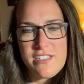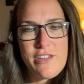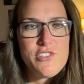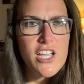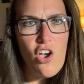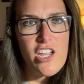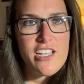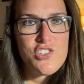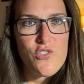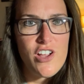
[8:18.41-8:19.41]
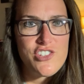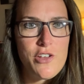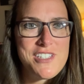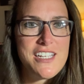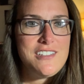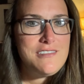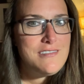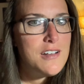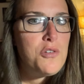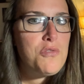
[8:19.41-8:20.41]
And he was like, oh, yeah, it's thrush. And I was like,
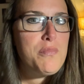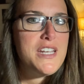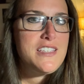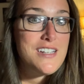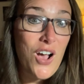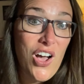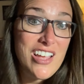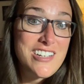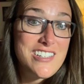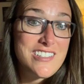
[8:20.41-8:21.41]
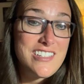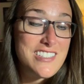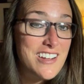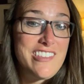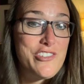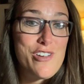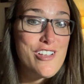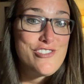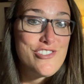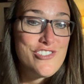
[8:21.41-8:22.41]
no, but it's not. It's not
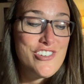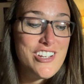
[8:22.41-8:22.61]
thrush.